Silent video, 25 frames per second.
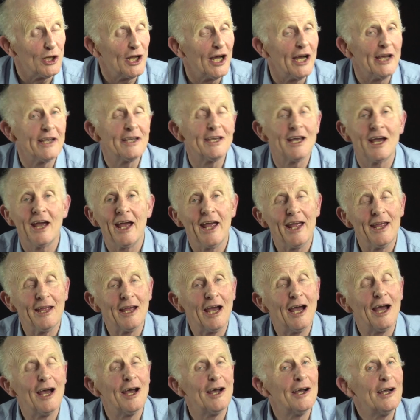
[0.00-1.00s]
like
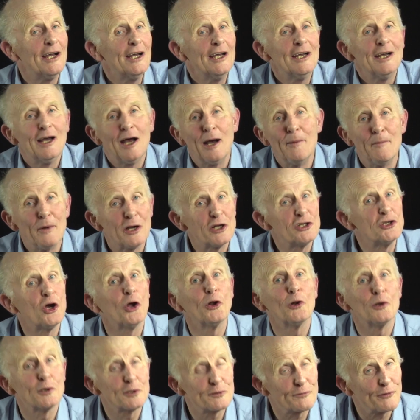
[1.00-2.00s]
a
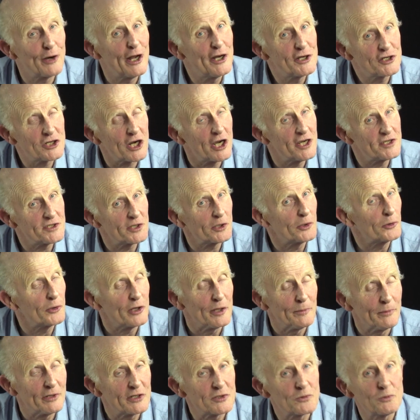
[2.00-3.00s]
McDonald's franchise
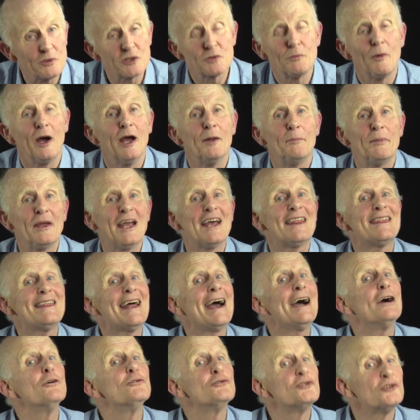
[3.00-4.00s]
agreement, which might be a
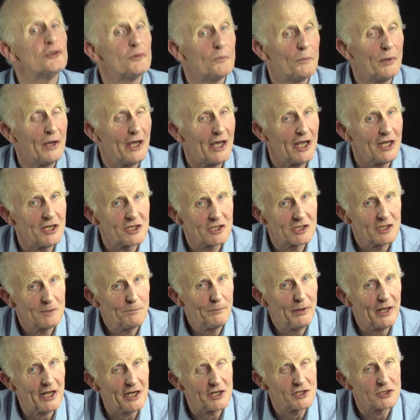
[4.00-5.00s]

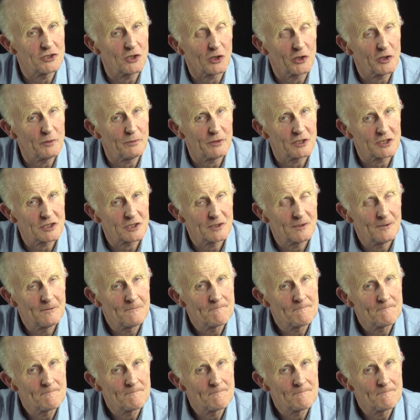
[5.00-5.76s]
1,000-page document.